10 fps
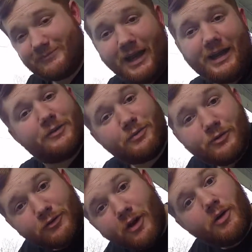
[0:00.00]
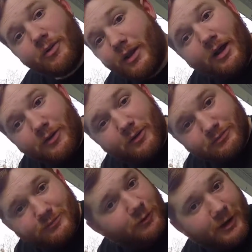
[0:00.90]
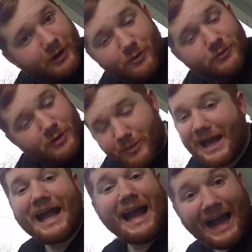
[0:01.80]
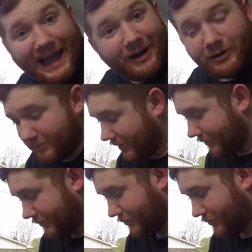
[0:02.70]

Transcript: I guess we'll just go with all the freaking noise in the back. I don't even care at this